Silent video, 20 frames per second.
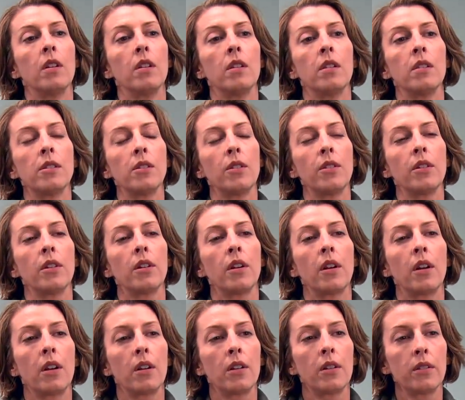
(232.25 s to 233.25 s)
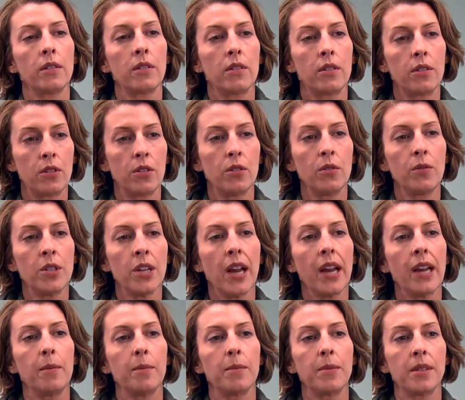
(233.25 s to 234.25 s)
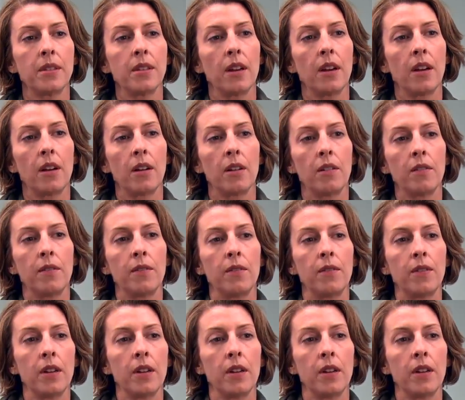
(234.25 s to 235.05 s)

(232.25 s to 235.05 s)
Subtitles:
So there are two types of